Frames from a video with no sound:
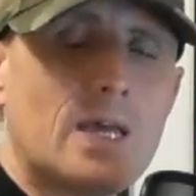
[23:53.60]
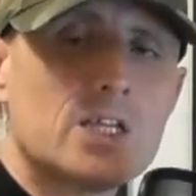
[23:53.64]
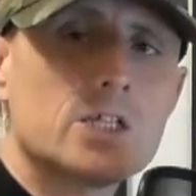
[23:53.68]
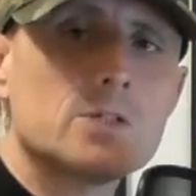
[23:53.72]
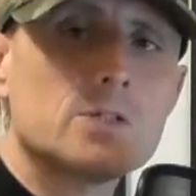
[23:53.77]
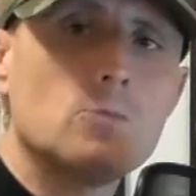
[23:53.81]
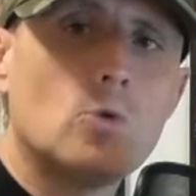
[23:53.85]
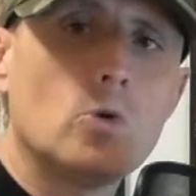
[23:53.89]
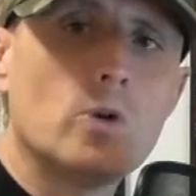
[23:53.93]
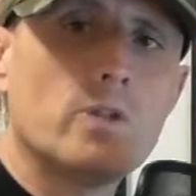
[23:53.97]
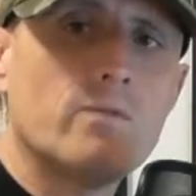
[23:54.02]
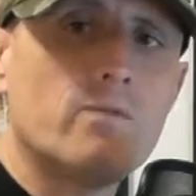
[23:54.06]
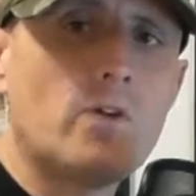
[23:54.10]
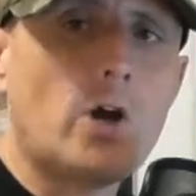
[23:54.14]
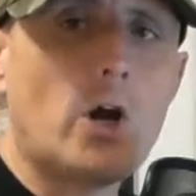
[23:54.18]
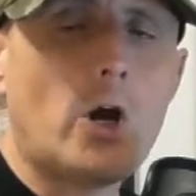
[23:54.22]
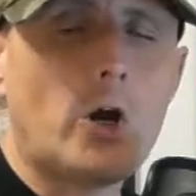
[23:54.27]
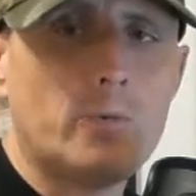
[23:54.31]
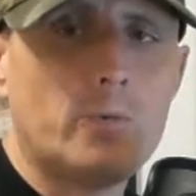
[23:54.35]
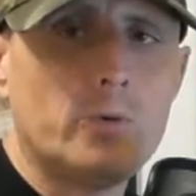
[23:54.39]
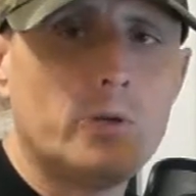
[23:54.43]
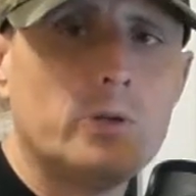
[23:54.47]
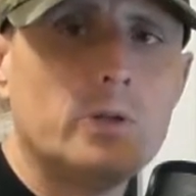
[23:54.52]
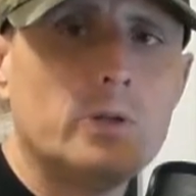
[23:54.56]
in that small
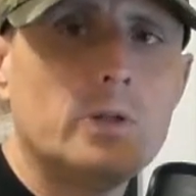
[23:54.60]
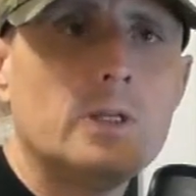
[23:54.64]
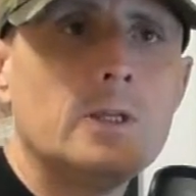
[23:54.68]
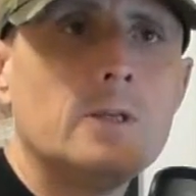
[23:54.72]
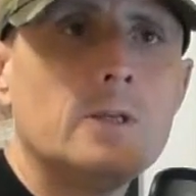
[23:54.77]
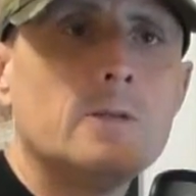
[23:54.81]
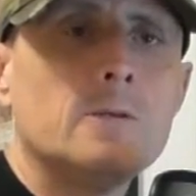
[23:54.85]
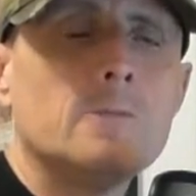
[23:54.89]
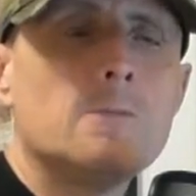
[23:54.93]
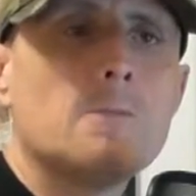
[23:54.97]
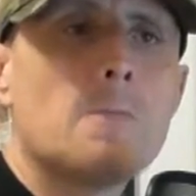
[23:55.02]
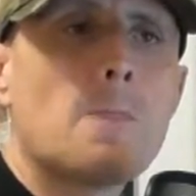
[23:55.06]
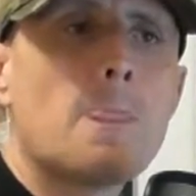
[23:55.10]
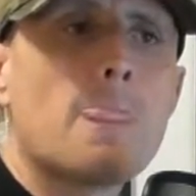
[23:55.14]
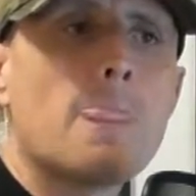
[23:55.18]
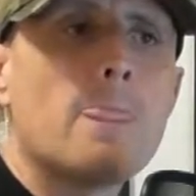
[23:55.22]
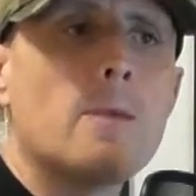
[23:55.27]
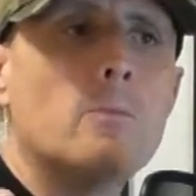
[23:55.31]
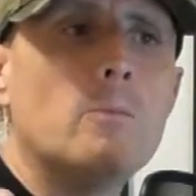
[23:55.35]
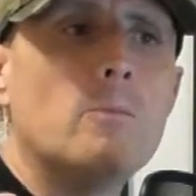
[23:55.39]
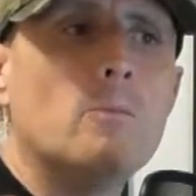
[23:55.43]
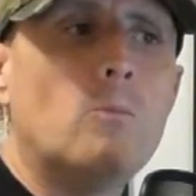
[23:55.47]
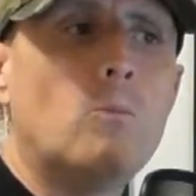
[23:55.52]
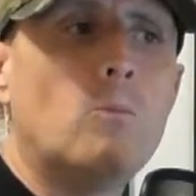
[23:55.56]
environment
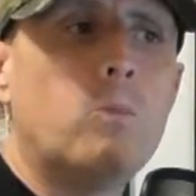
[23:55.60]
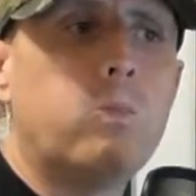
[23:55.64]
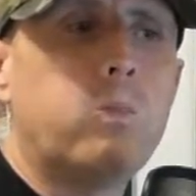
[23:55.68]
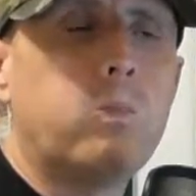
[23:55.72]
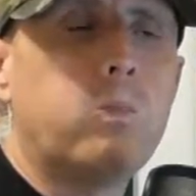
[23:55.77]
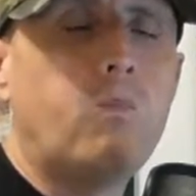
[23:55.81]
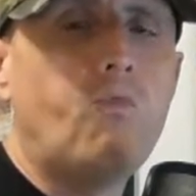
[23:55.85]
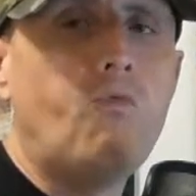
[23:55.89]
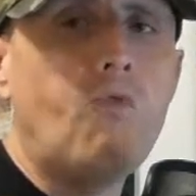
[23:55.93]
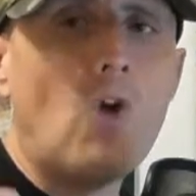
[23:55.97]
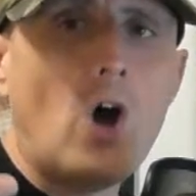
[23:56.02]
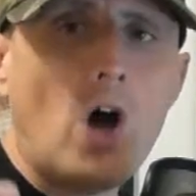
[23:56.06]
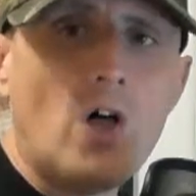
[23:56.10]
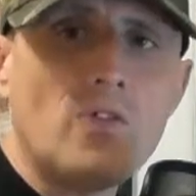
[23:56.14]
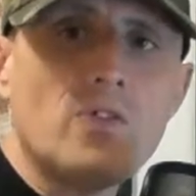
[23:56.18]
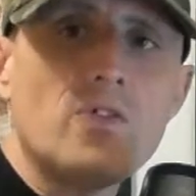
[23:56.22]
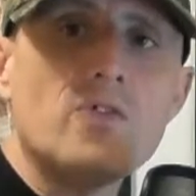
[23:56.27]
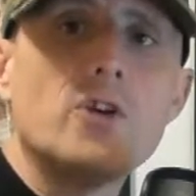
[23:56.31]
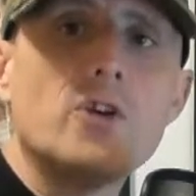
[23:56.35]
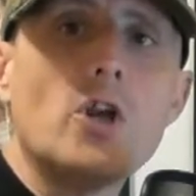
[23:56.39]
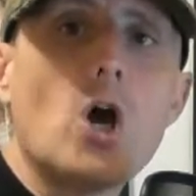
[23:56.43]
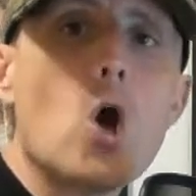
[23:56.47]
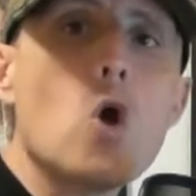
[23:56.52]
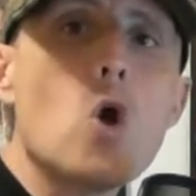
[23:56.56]

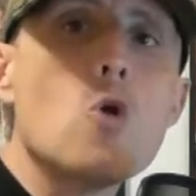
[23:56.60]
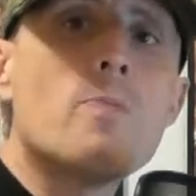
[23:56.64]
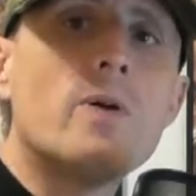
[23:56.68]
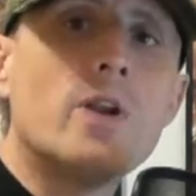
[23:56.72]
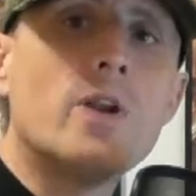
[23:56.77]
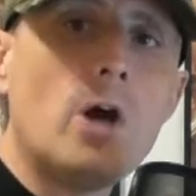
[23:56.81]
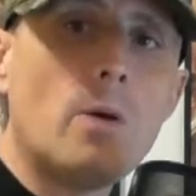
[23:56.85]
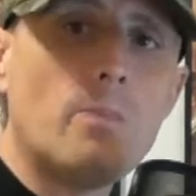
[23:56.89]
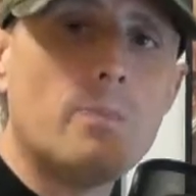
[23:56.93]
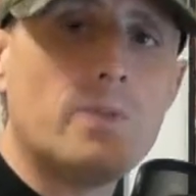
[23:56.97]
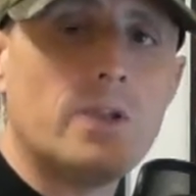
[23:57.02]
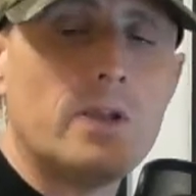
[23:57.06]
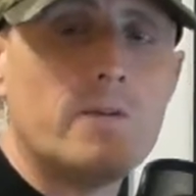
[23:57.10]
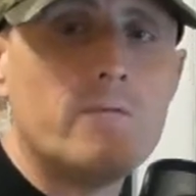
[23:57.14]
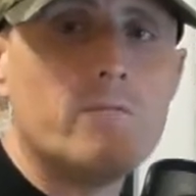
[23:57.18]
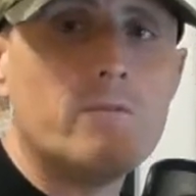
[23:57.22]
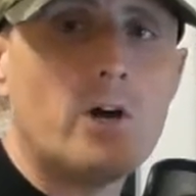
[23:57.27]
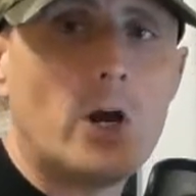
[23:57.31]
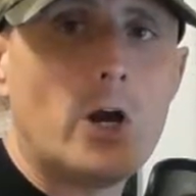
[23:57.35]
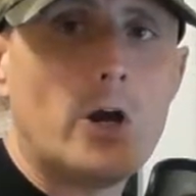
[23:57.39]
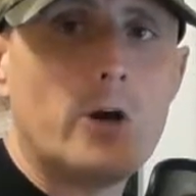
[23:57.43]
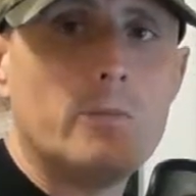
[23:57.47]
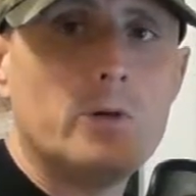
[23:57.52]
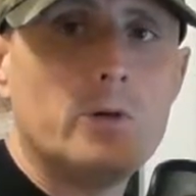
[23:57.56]
rather than open up the
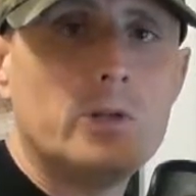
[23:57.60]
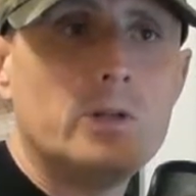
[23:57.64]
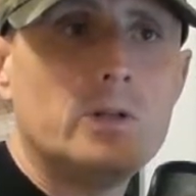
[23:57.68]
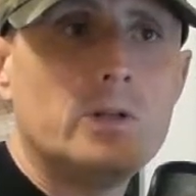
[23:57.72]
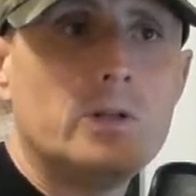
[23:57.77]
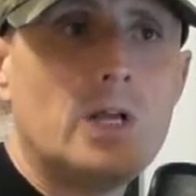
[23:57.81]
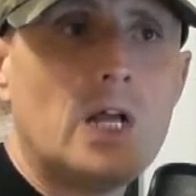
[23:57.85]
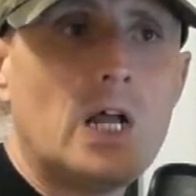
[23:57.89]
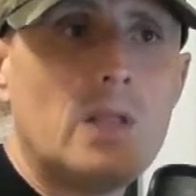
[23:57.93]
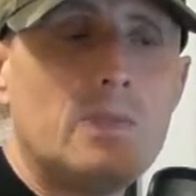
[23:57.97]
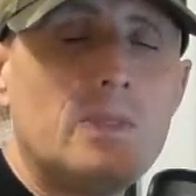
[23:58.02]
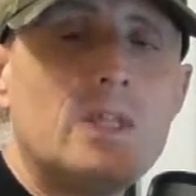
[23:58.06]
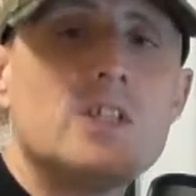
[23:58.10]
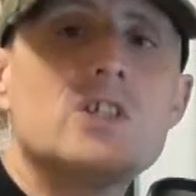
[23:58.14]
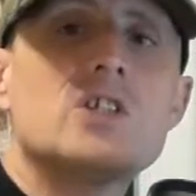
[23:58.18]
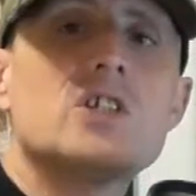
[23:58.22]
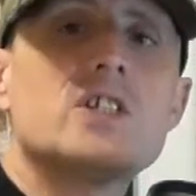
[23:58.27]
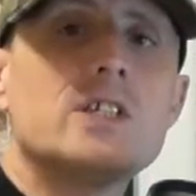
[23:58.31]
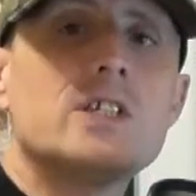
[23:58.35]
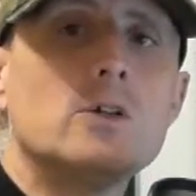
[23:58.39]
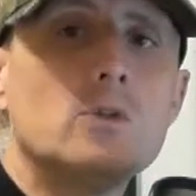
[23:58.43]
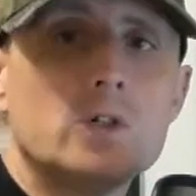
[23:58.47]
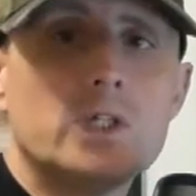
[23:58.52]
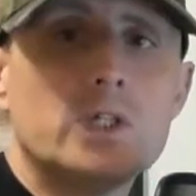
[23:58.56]
environment and
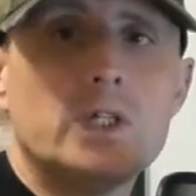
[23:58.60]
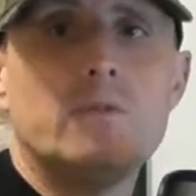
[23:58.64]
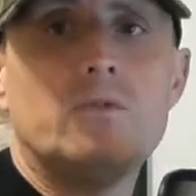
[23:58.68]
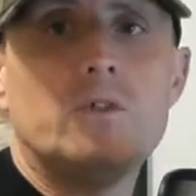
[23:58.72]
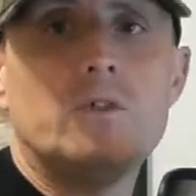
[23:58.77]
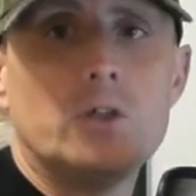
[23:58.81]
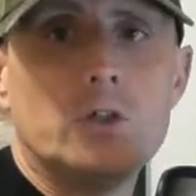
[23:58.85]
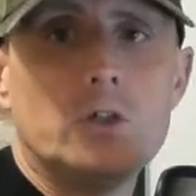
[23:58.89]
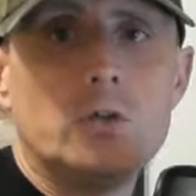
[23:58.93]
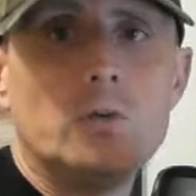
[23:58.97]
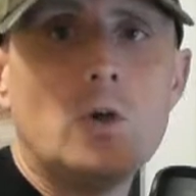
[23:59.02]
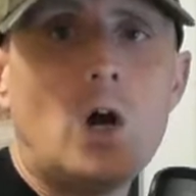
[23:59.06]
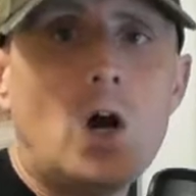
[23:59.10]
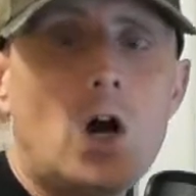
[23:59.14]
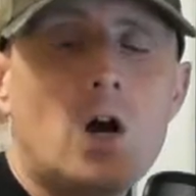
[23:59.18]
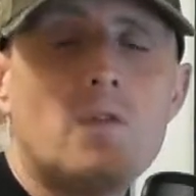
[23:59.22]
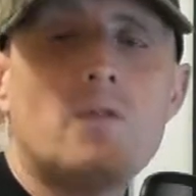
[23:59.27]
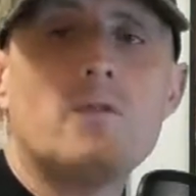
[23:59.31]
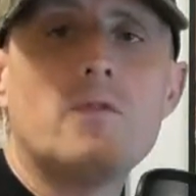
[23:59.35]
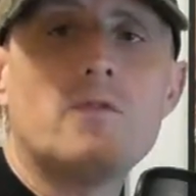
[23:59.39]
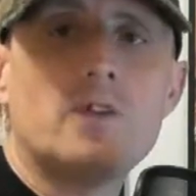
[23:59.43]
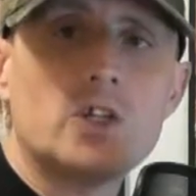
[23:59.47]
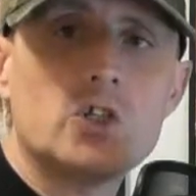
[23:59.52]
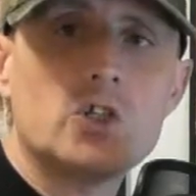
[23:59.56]
then still give you
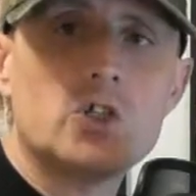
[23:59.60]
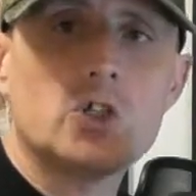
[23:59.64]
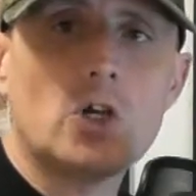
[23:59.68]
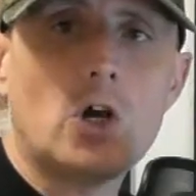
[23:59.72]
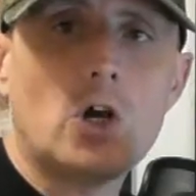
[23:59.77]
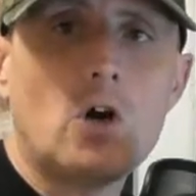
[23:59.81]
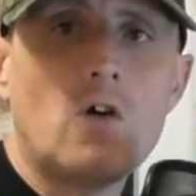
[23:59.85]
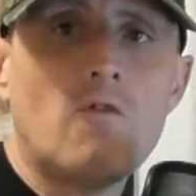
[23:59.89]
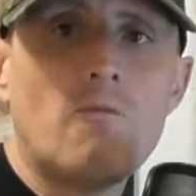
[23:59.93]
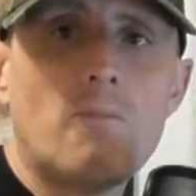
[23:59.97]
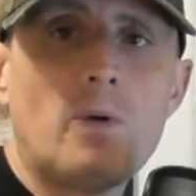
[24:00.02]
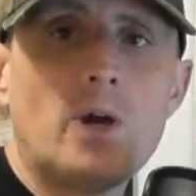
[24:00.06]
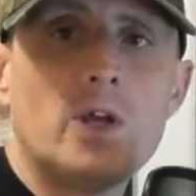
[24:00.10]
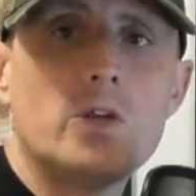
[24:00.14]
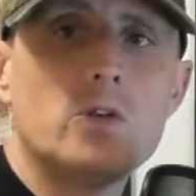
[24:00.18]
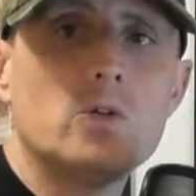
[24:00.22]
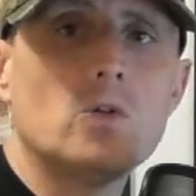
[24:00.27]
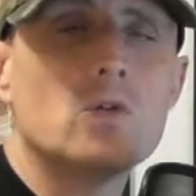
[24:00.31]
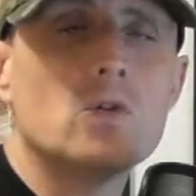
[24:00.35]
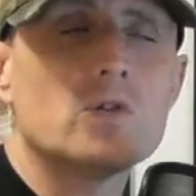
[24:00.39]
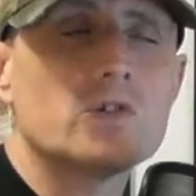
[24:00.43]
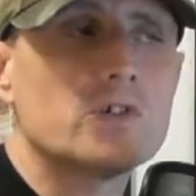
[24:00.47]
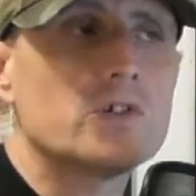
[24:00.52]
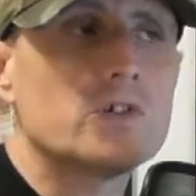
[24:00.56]
half of it shut off
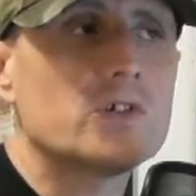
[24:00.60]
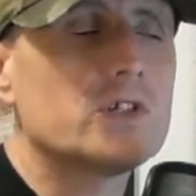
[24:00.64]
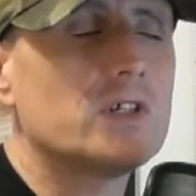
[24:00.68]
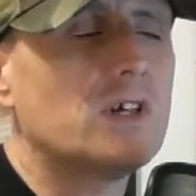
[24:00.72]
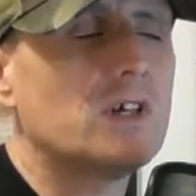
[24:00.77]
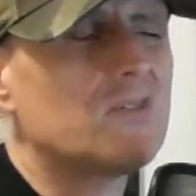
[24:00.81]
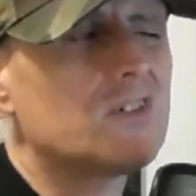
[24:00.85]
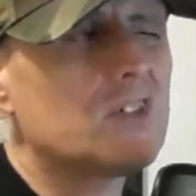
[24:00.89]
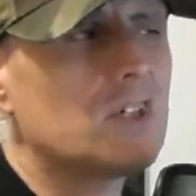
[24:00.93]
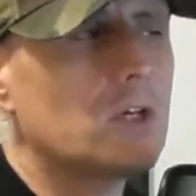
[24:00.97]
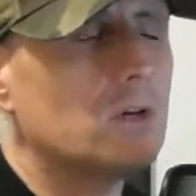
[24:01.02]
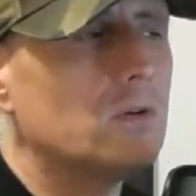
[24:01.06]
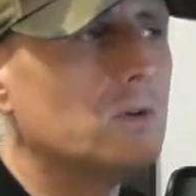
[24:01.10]
by doors and stuff.